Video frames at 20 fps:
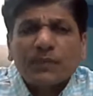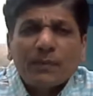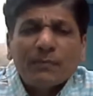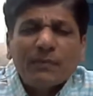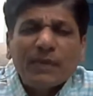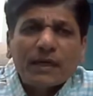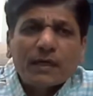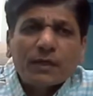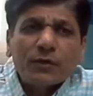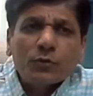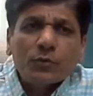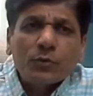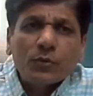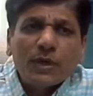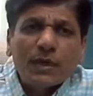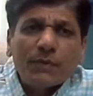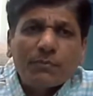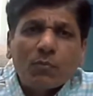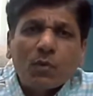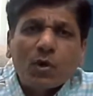make
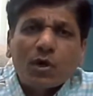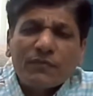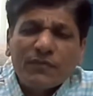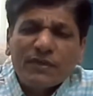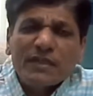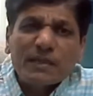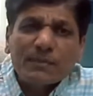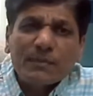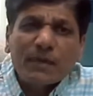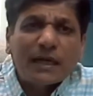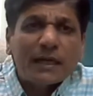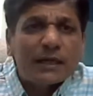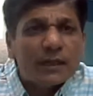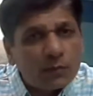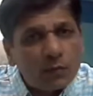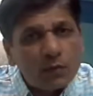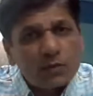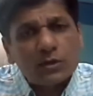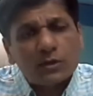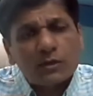UNEP more visible, and he
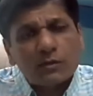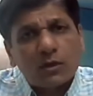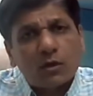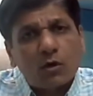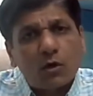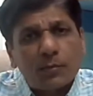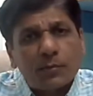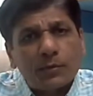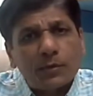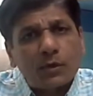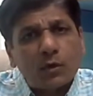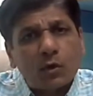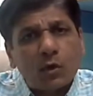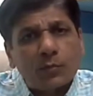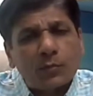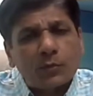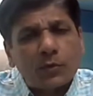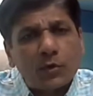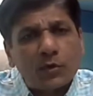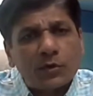was
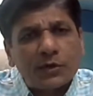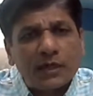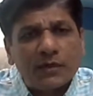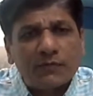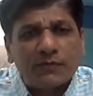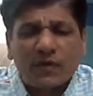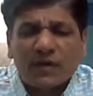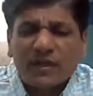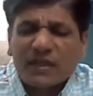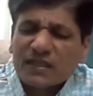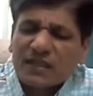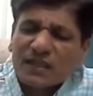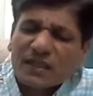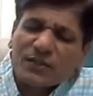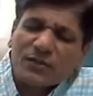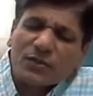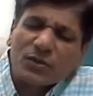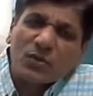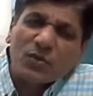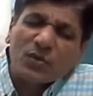globe-trotting, for
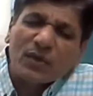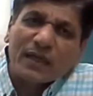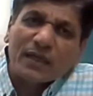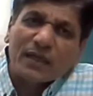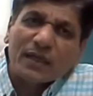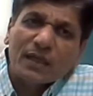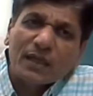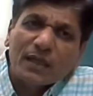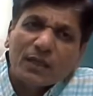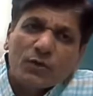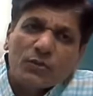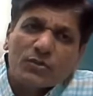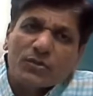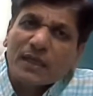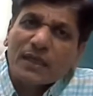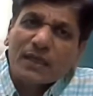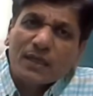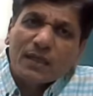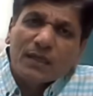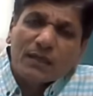instance, and you
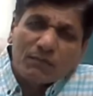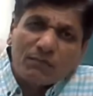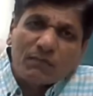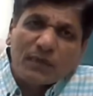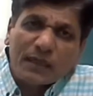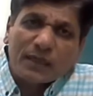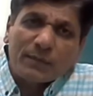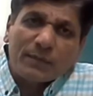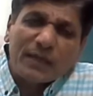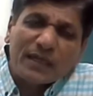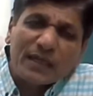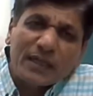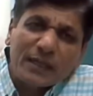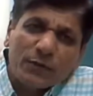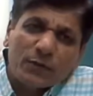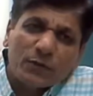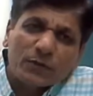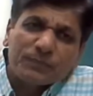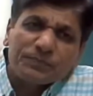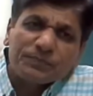say ultimately,
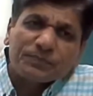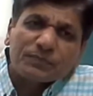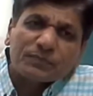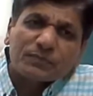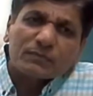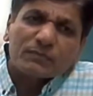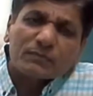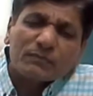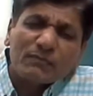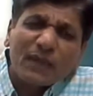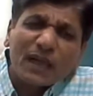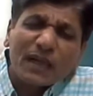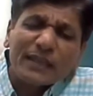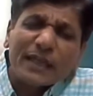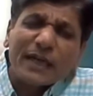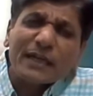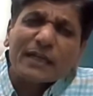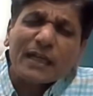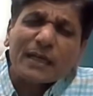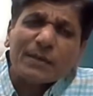
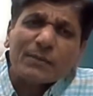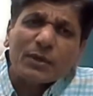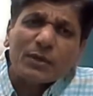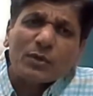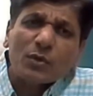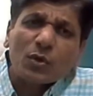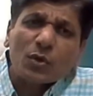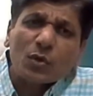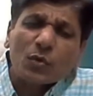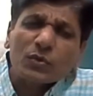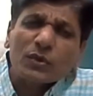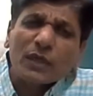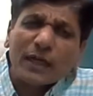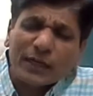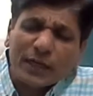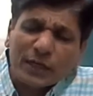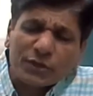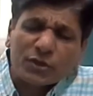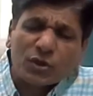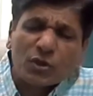that came, draw the
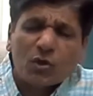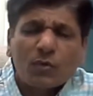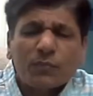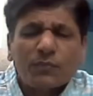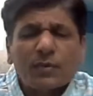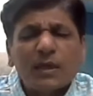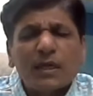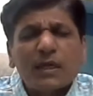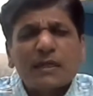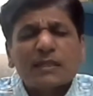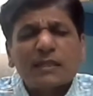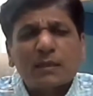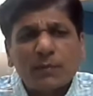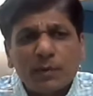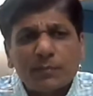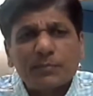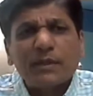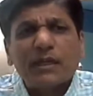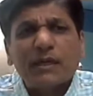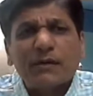attention of some
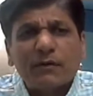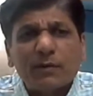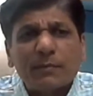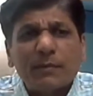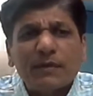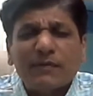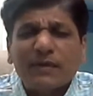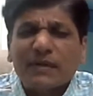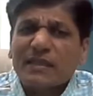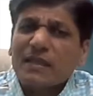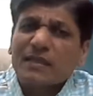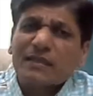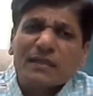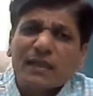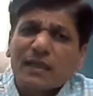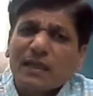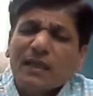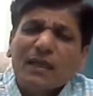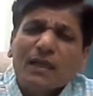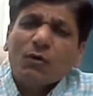of the government, where they
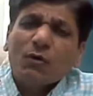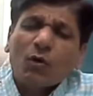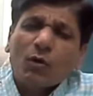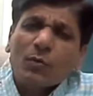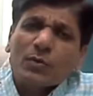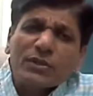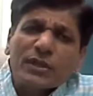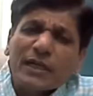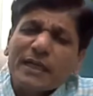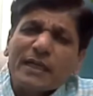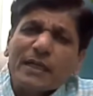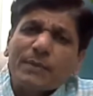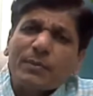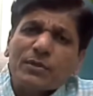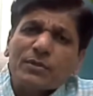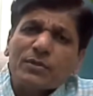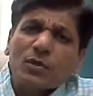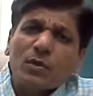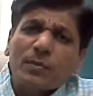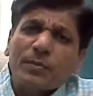say almost
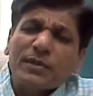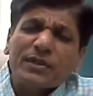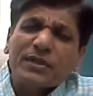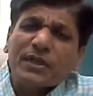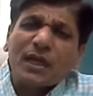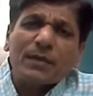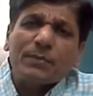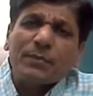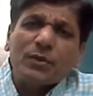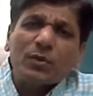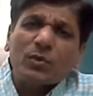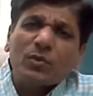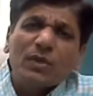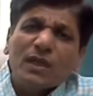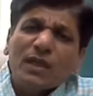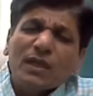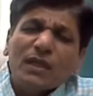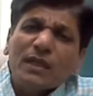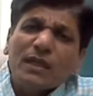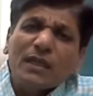80% of his time,
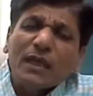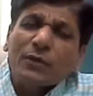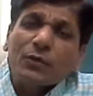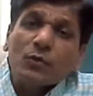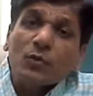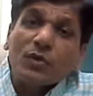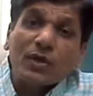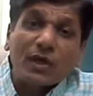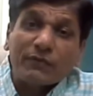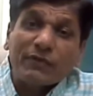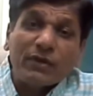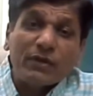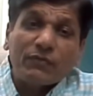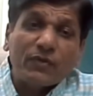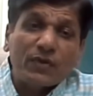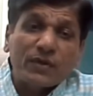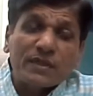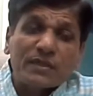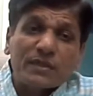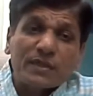he had to travel,
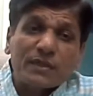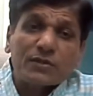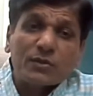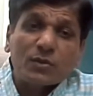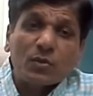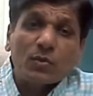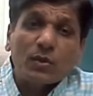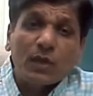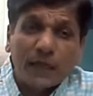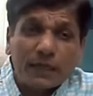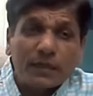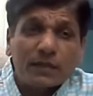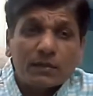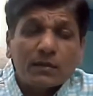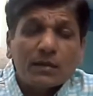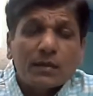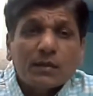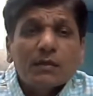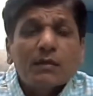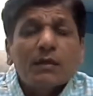for instance, and
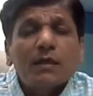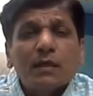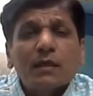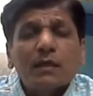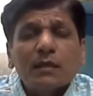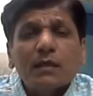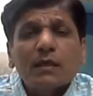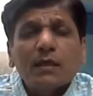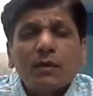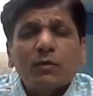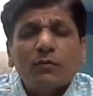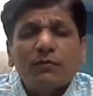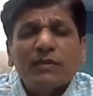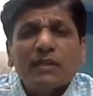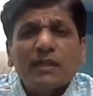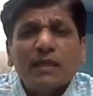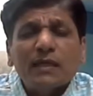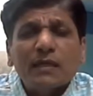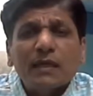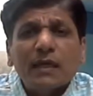
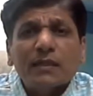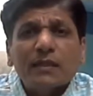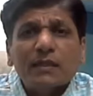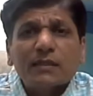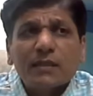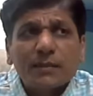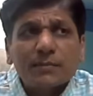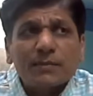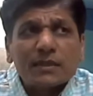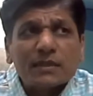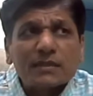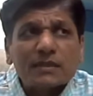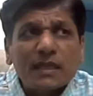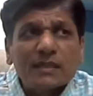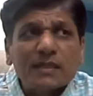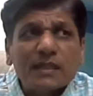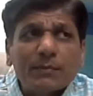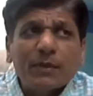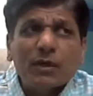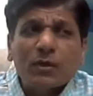with at the
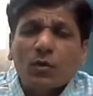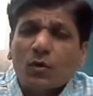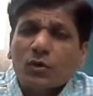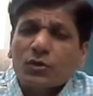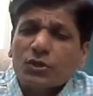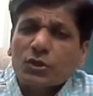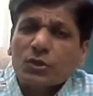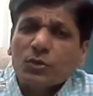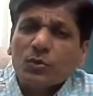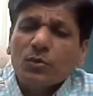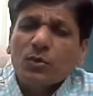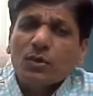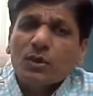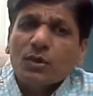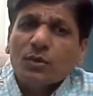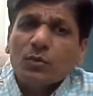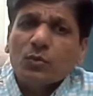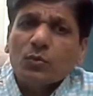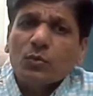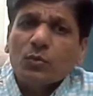sizable cost, to
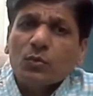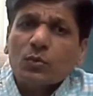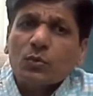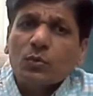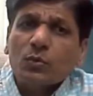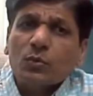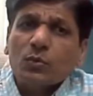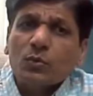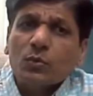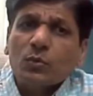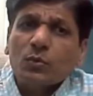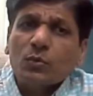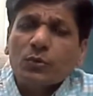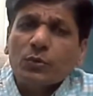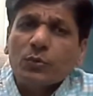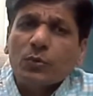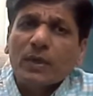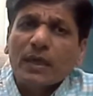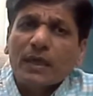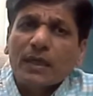
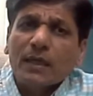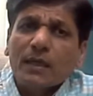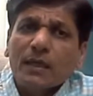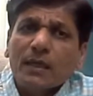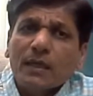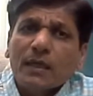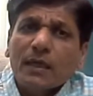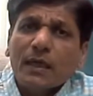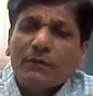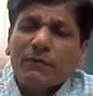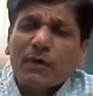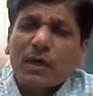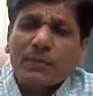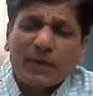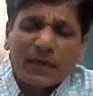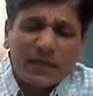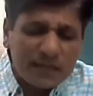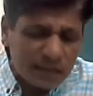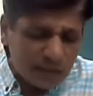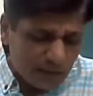UN
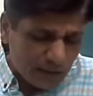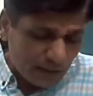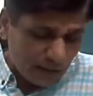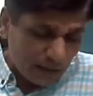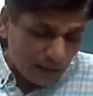environment's